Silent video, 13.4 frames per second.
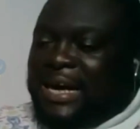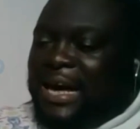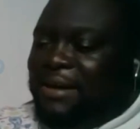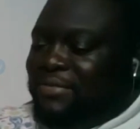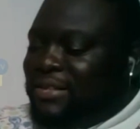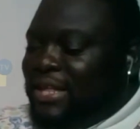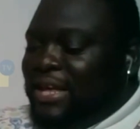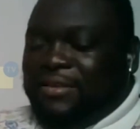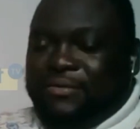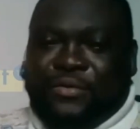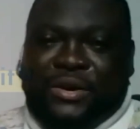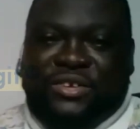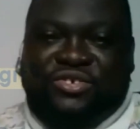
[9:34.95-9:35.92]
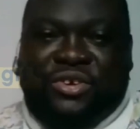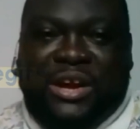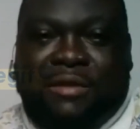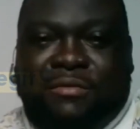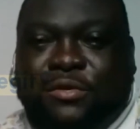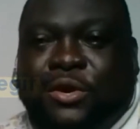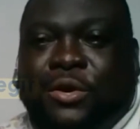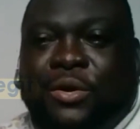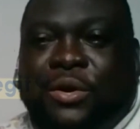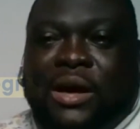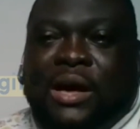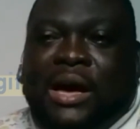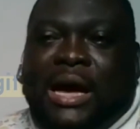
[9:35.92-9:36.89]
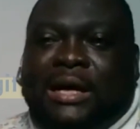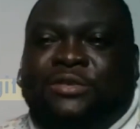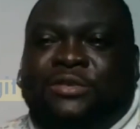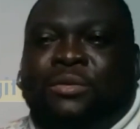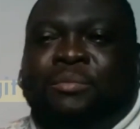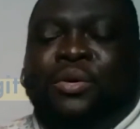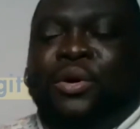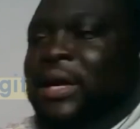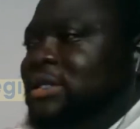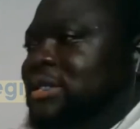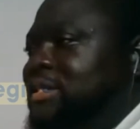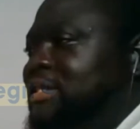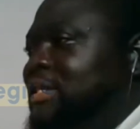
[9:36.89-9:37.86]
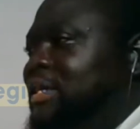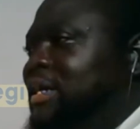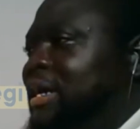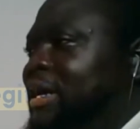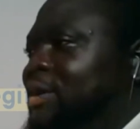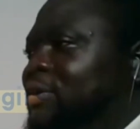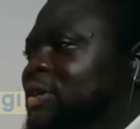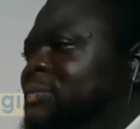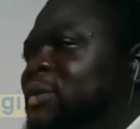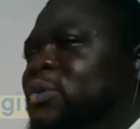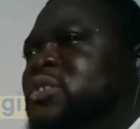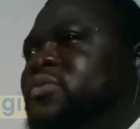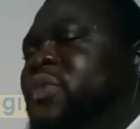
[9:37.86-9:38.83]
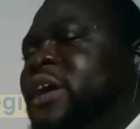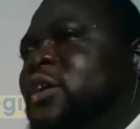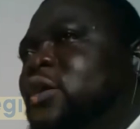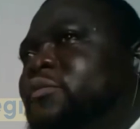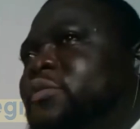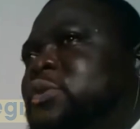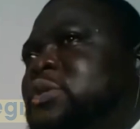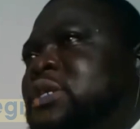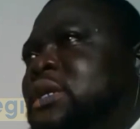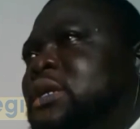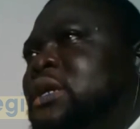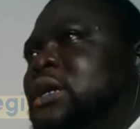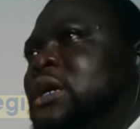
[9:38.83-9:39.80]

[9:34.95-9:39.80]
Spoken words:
have a thing for each other, even though at some points it was very confusing.